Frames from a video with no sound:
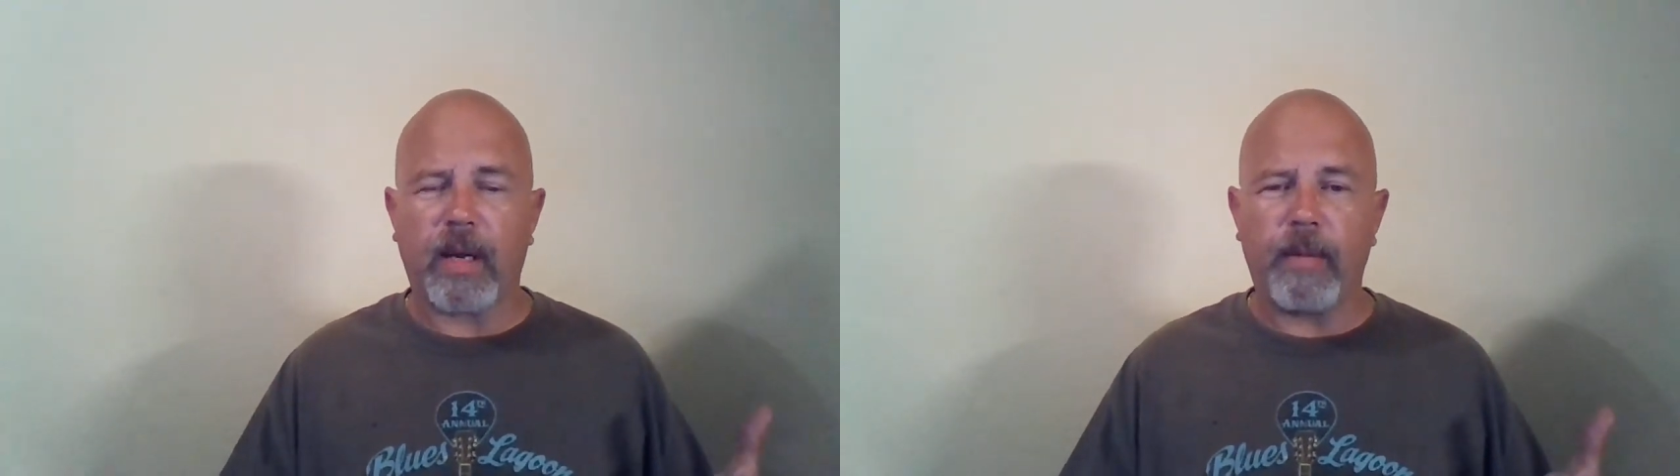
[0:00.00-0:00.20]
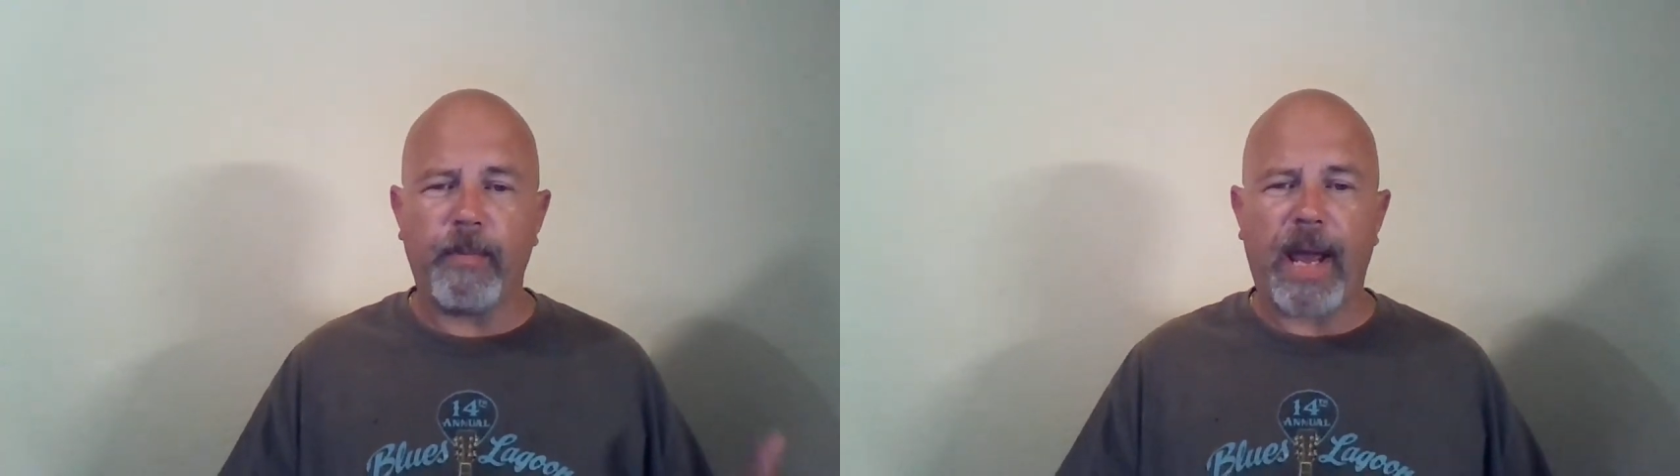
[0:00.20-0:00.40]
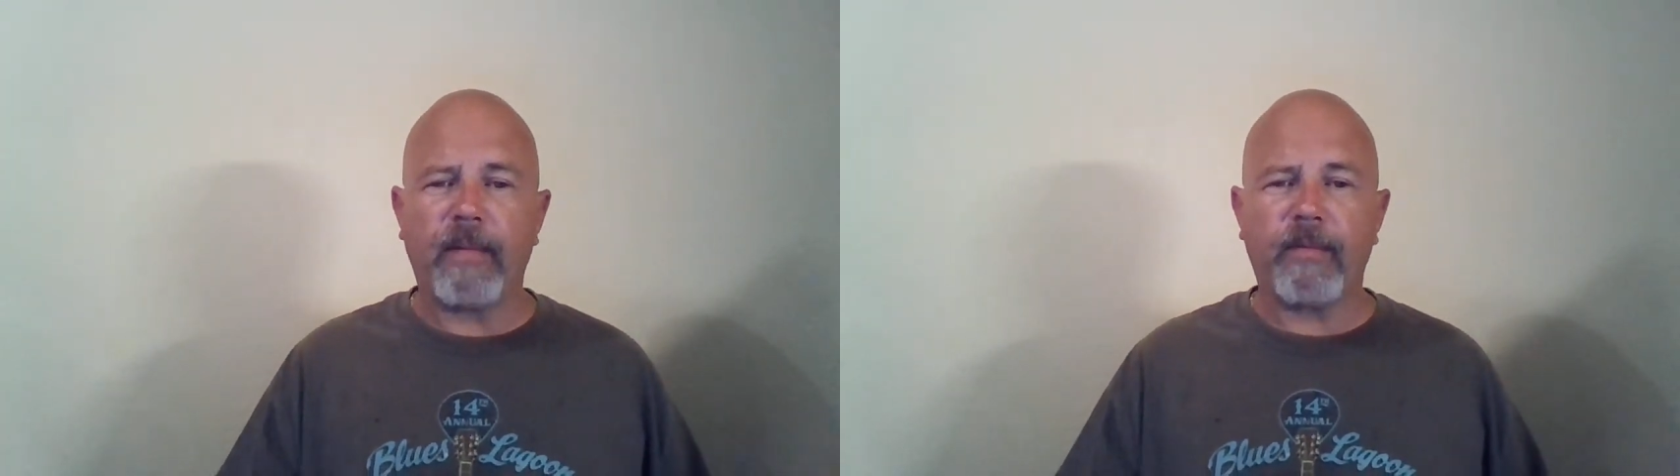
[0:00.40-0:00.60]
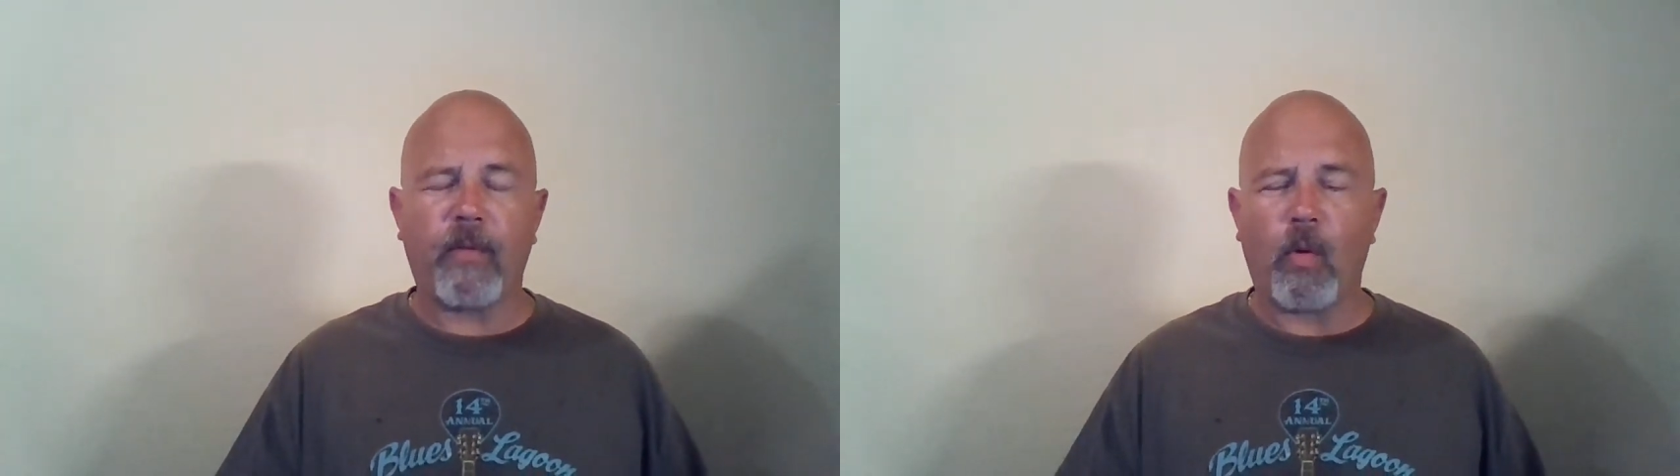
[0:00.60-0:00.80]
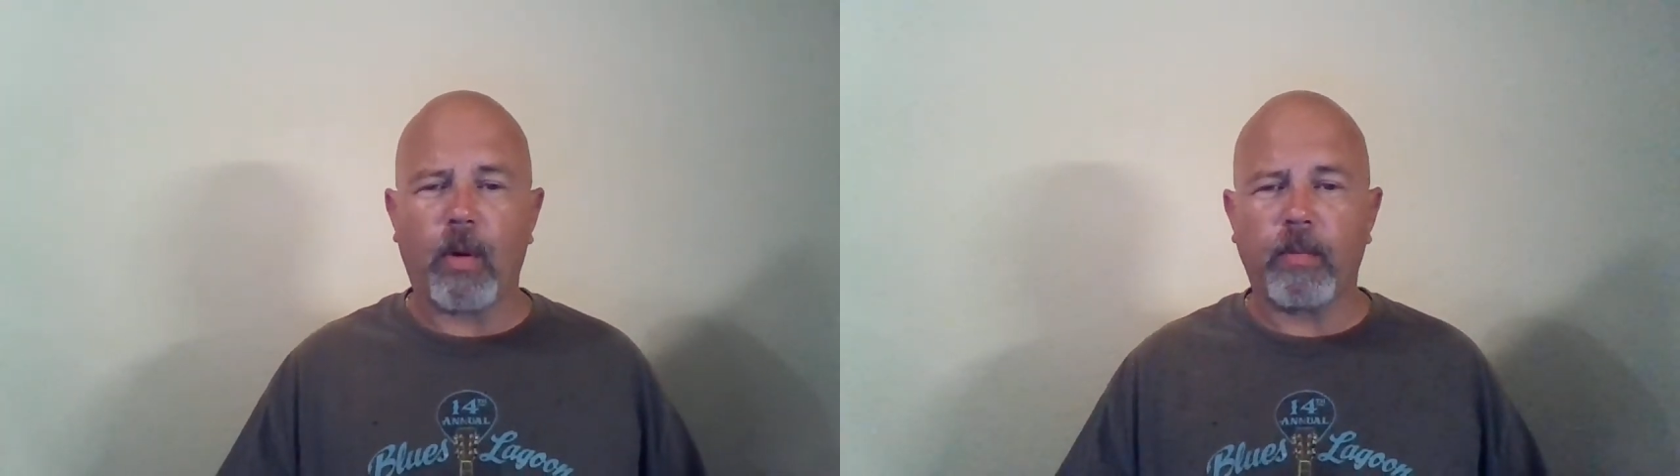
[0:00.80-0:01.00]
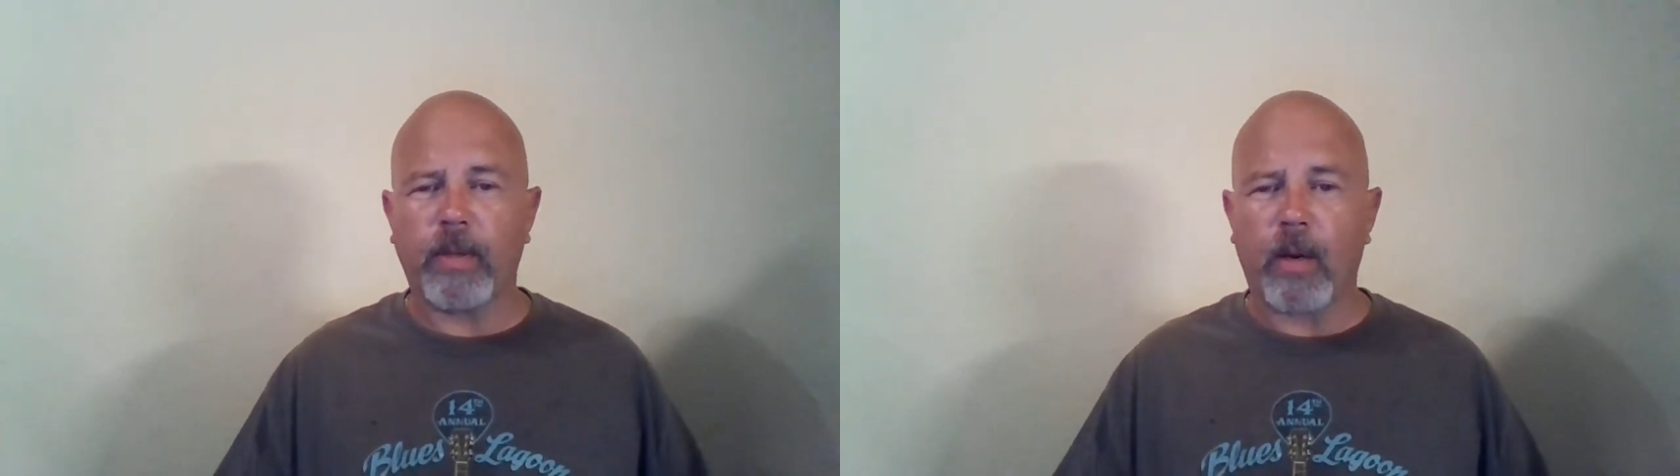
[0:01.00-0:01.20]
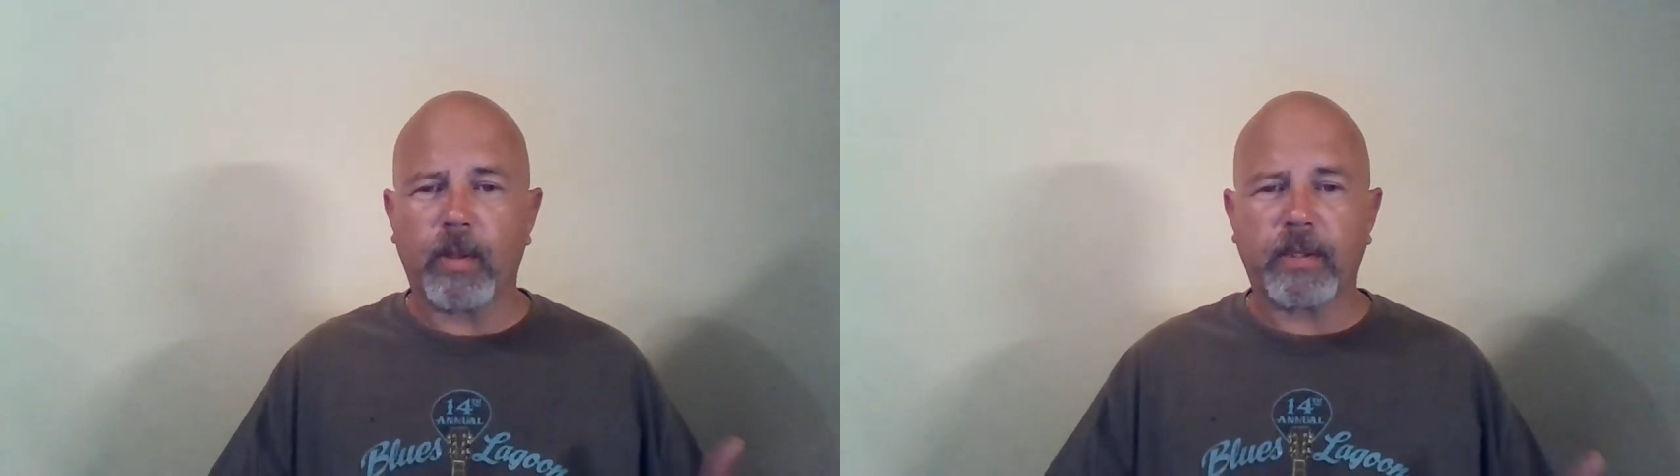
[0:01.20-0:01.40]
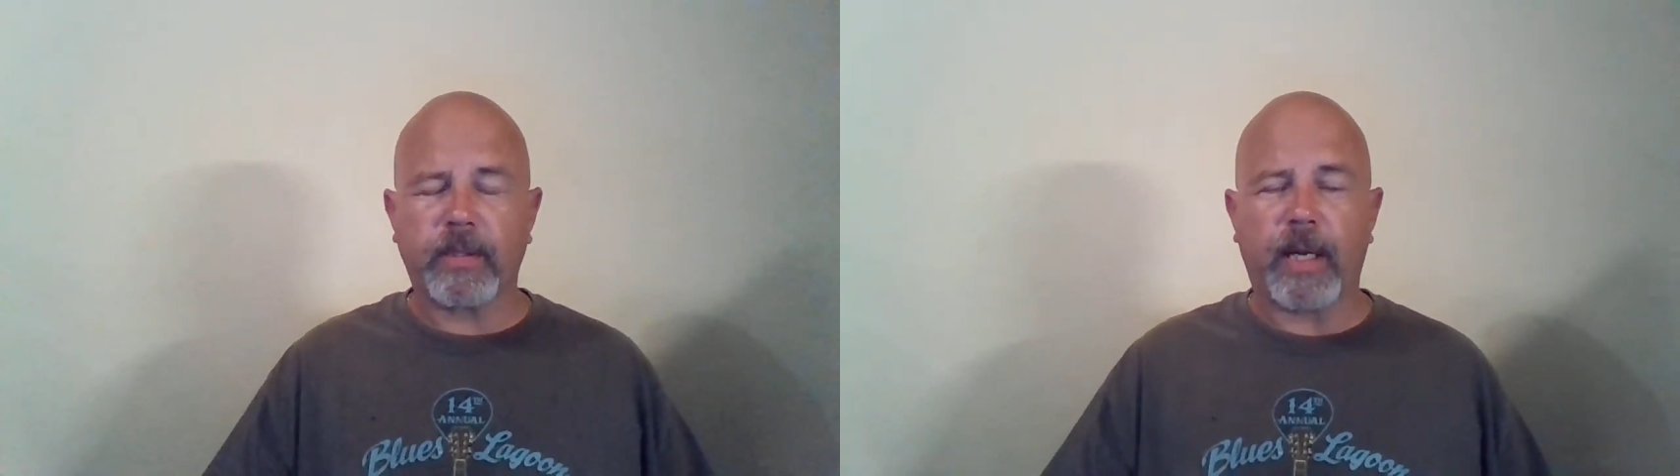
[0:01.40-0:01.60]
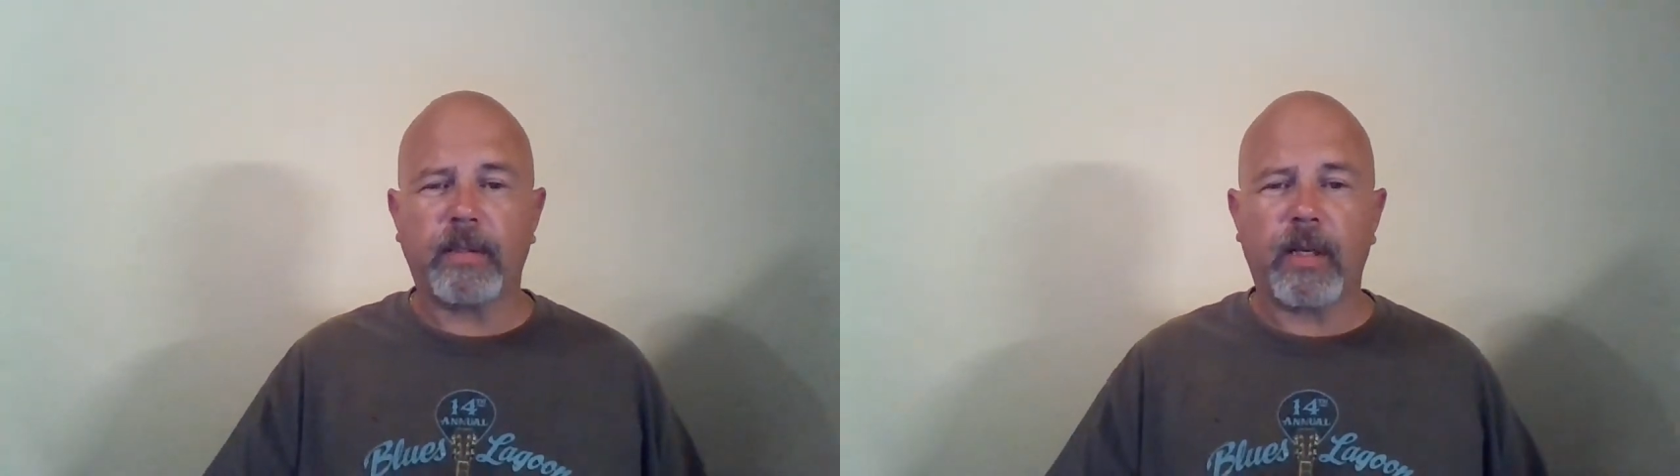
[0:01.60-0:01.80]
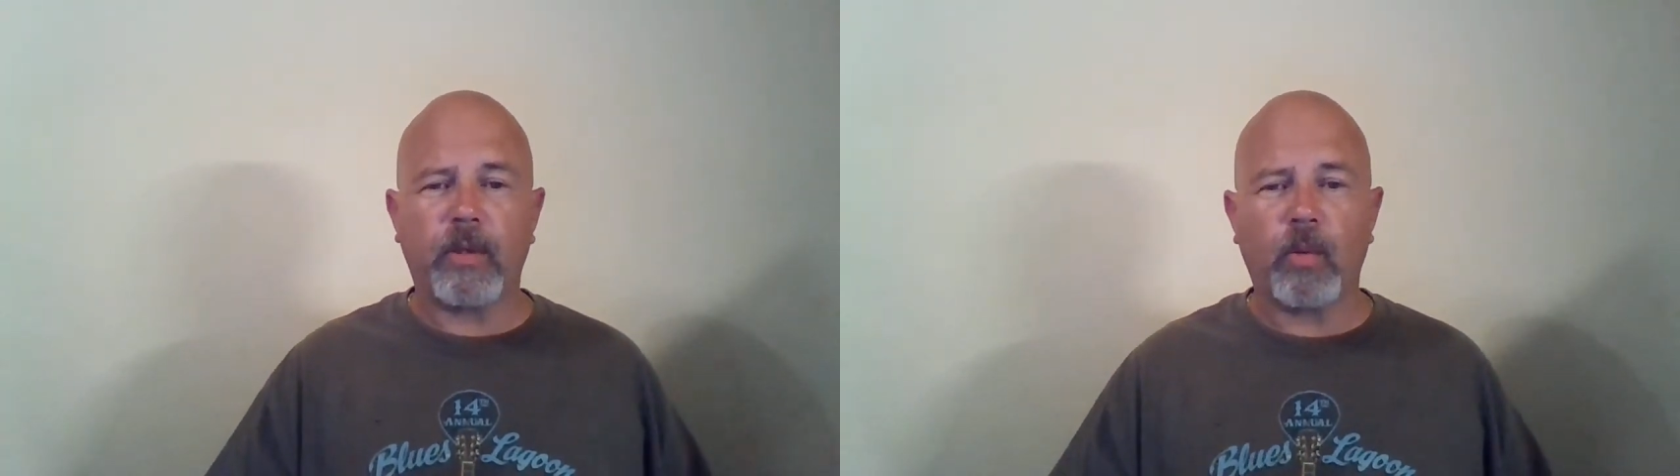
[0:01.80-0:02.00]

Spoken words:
in man form that was sent to